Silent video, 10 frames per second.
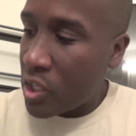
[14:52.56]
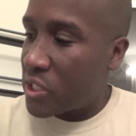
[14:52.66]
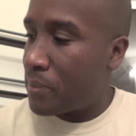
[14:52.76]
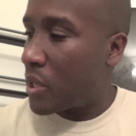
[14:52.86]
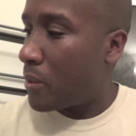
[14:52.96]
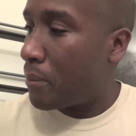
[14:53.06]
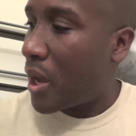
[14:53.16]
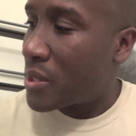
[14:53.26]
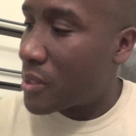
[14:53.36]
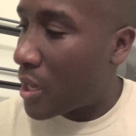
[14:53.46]
Speaking of
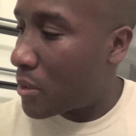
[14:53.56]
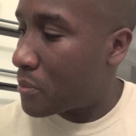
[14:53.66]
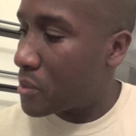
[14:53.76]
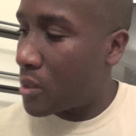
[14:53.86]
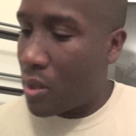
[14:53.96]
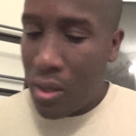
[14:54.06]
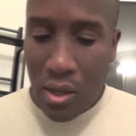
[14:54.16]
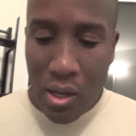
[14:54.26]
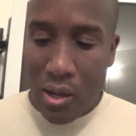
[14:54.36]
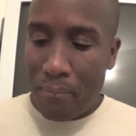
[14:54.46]
box items,
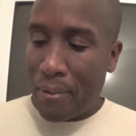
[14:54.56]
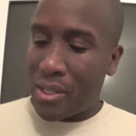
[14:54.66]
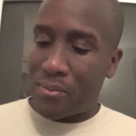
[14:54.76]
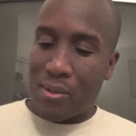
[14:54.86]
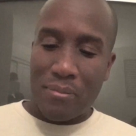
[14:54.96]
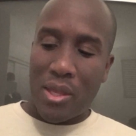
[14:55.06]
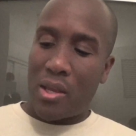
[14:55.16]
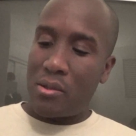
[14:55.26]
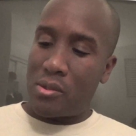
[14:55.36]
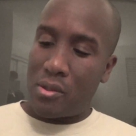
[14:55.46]
picked up some
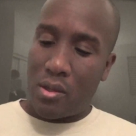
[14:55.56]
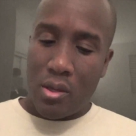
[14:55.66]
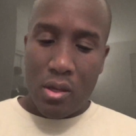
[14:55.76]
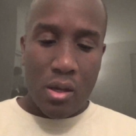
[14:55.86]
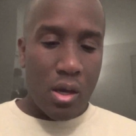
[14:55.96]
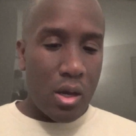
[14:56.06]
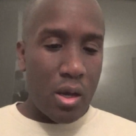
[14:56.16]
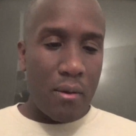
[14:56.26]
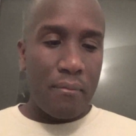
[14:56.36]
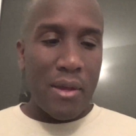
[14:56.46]
things.
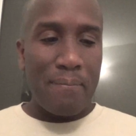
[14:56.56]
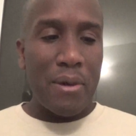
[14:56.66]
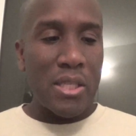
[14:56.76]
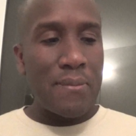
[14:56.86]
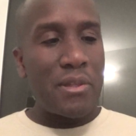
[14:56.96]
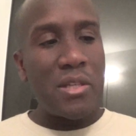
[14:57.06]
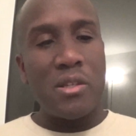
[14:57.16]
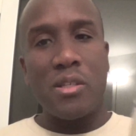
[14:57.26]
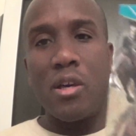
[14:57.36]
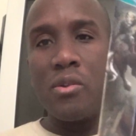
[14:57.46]
I picked up
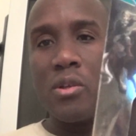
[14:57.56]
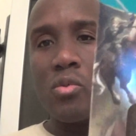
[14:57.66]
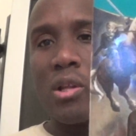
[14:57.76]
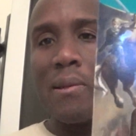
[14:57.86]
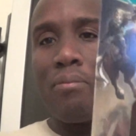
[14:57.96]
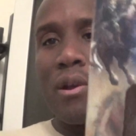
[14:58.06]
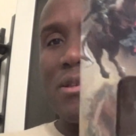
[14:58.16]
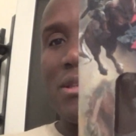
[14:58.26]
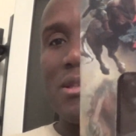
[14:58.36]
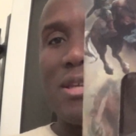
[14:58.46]
Legend of Zelda Twilight
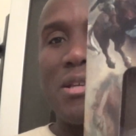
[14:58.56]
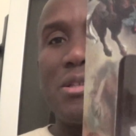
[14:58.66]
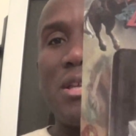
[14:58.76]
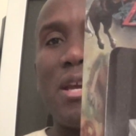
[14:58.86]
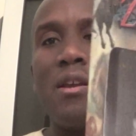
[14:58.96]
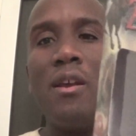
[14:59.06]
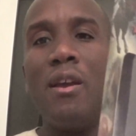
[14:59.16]
Princess HD.